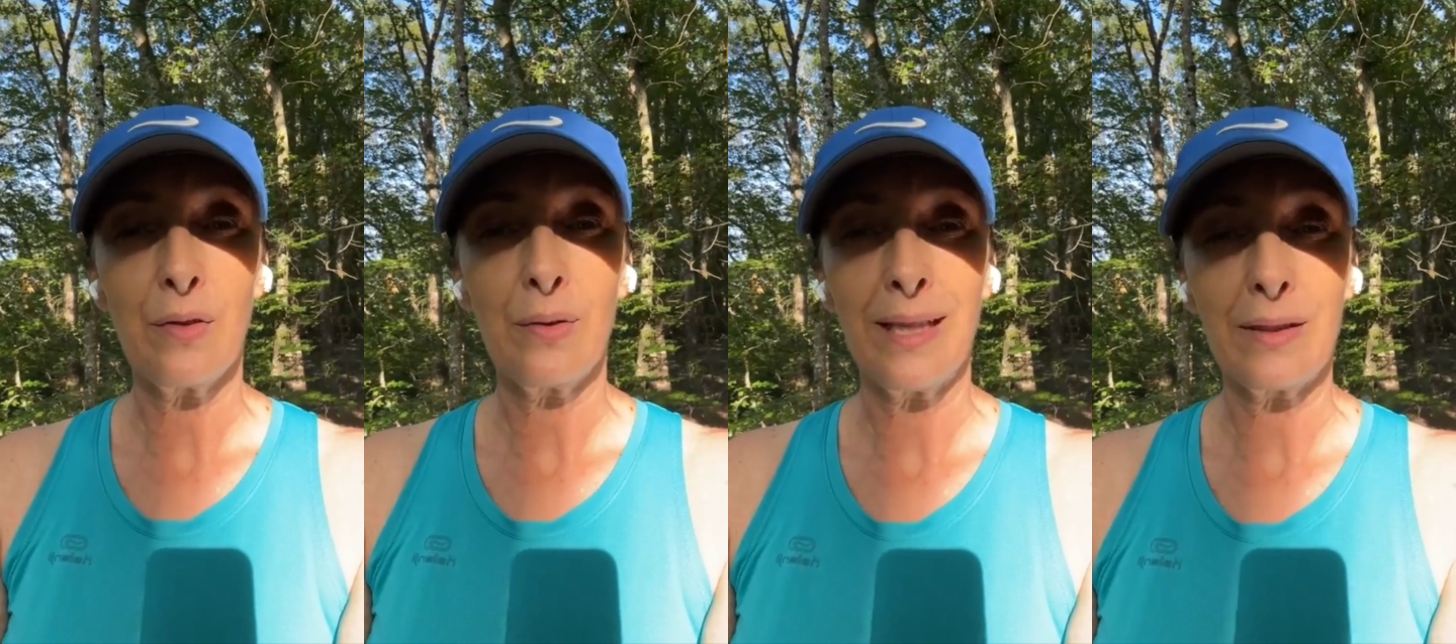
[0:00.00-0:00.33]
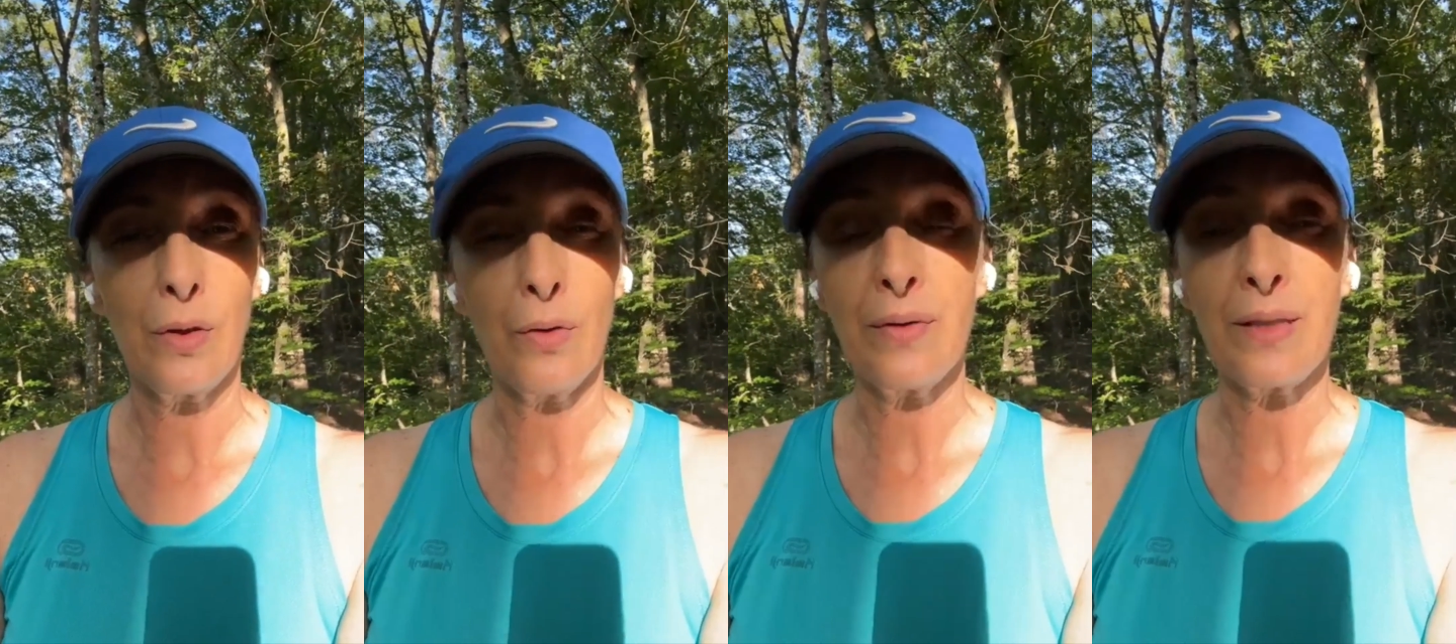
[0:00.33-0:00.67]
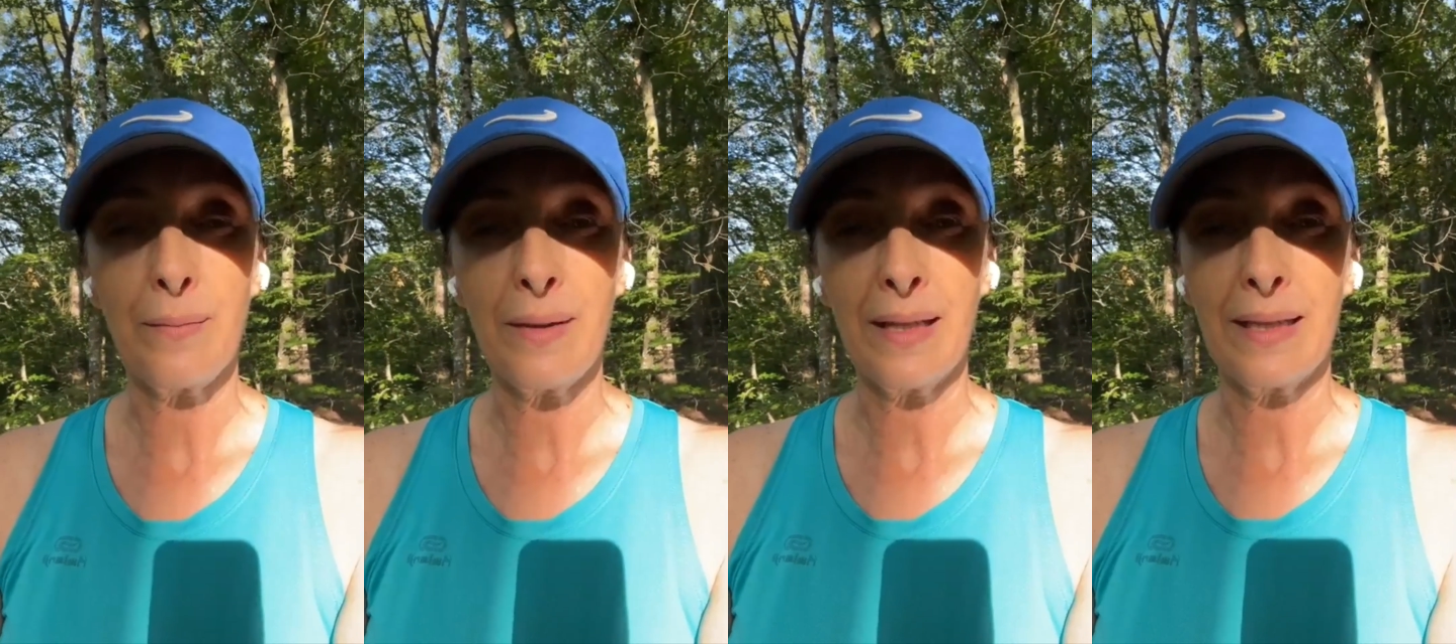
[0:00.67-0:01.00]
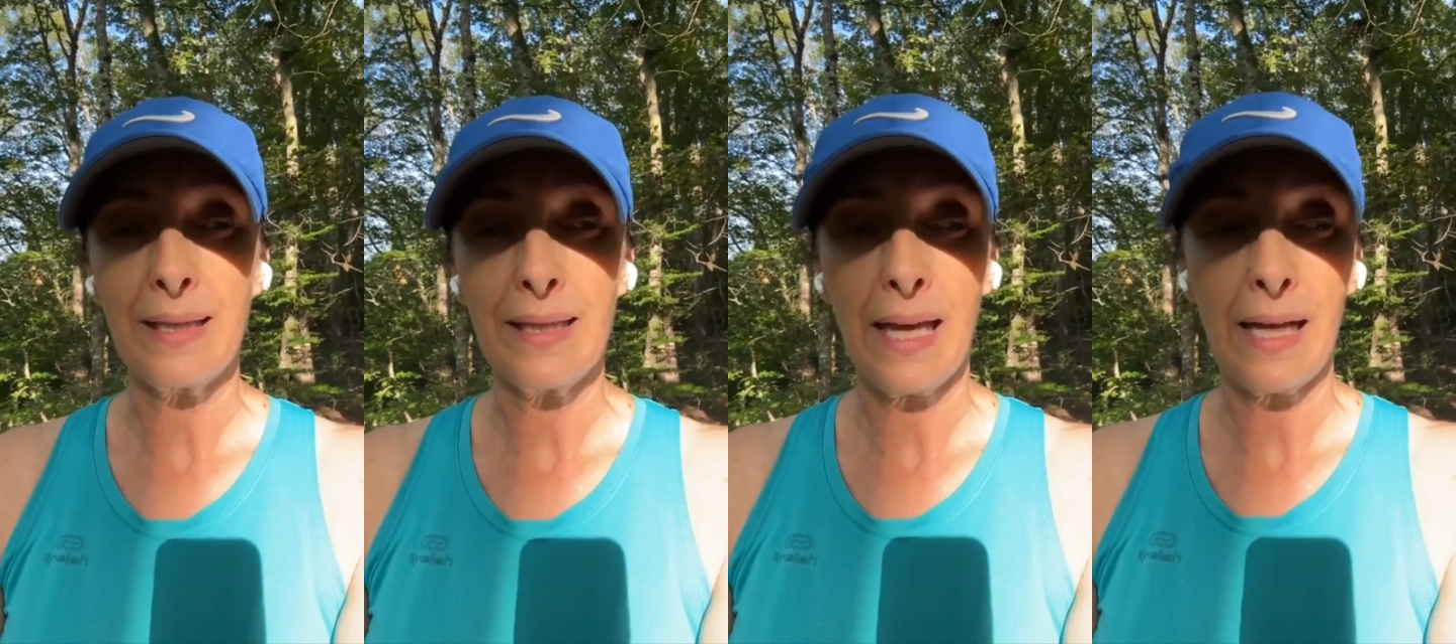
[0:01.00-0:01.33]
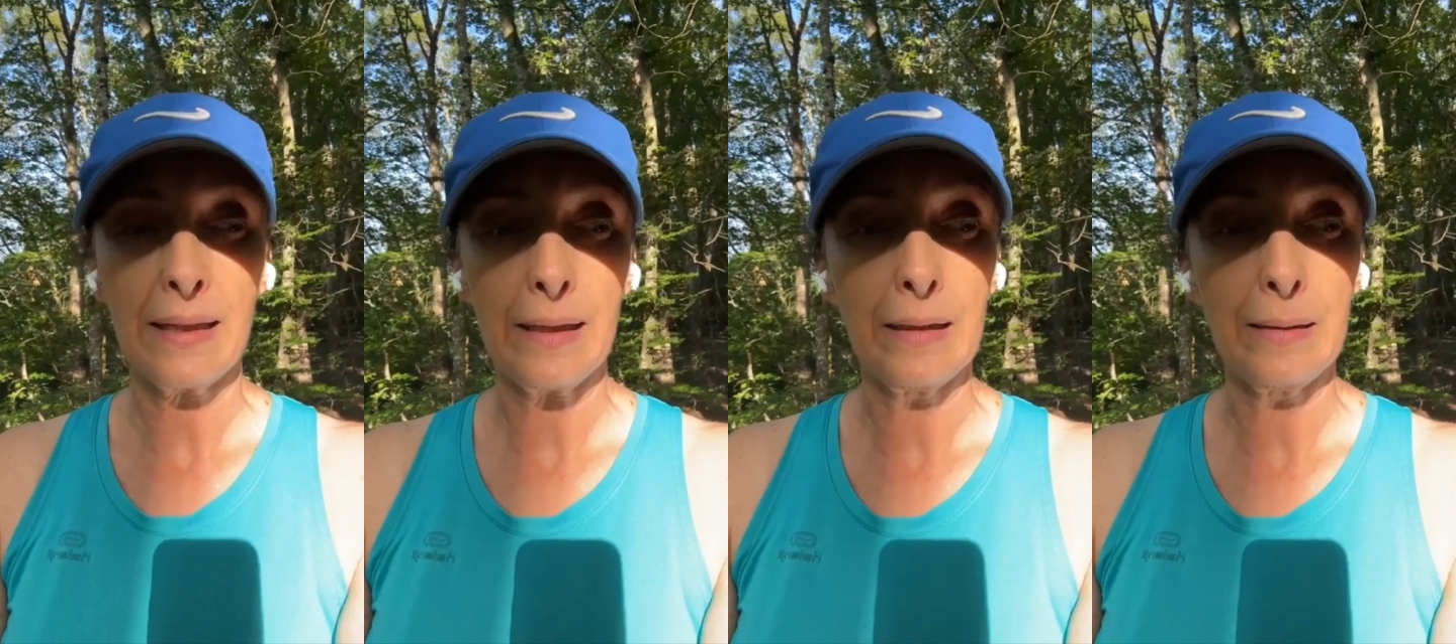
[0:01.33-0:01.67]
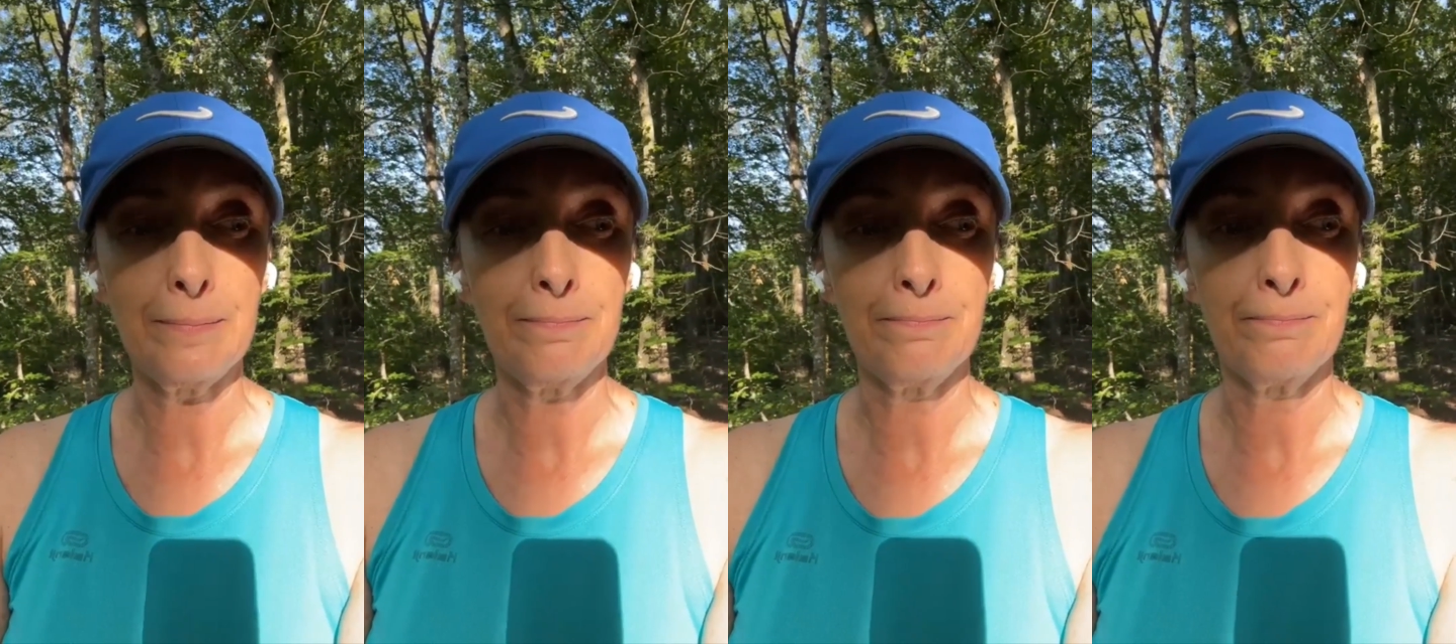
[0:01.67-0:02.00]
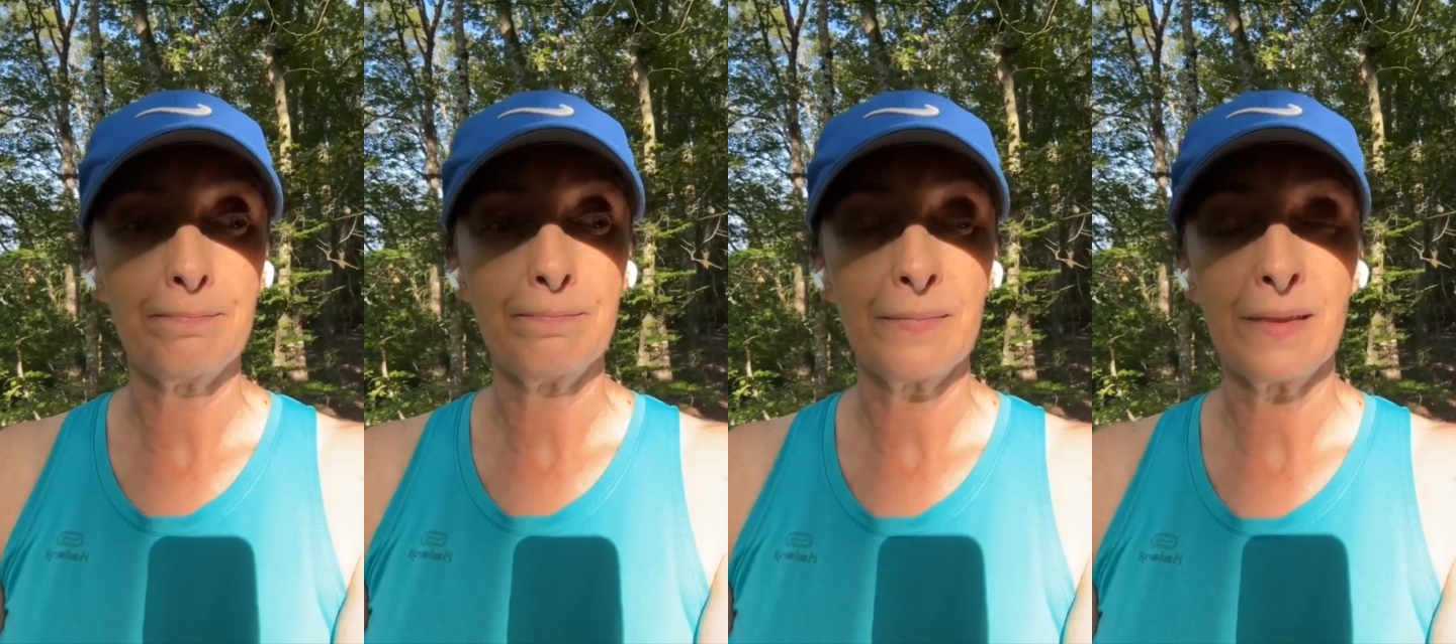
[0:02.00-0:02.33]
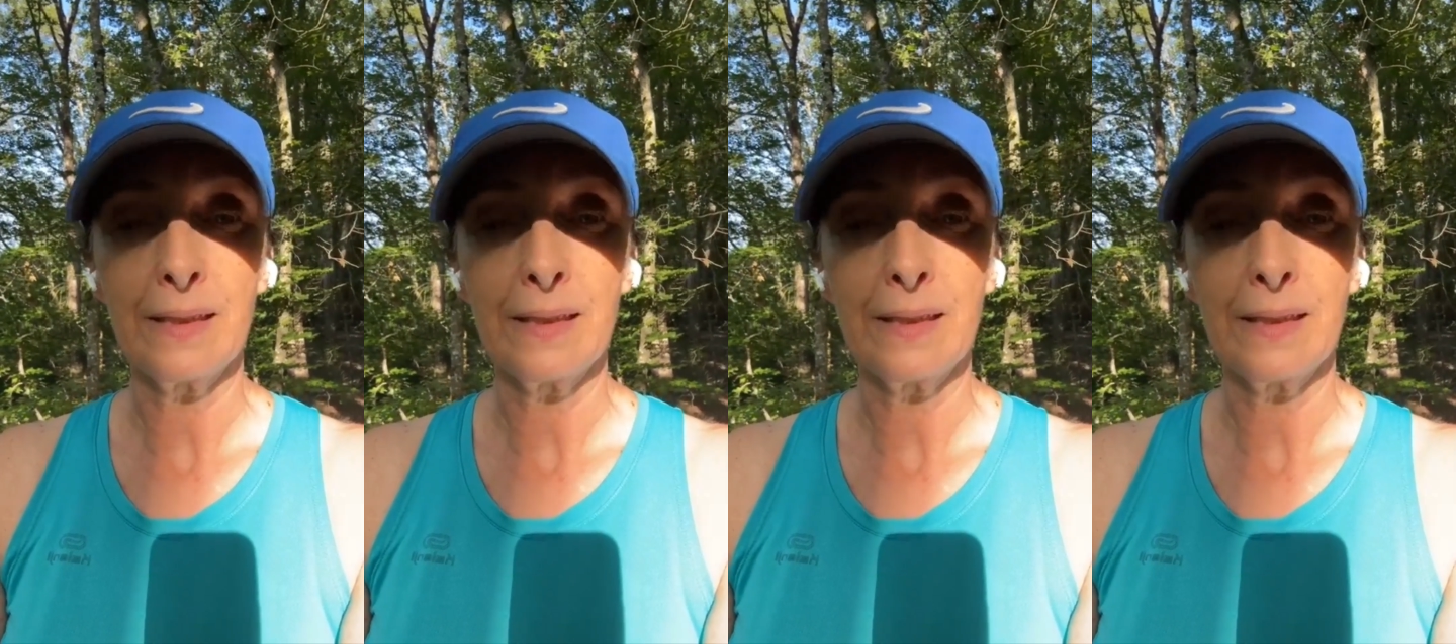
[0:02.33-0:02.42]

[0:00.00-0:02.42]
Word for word: to let go of some things that um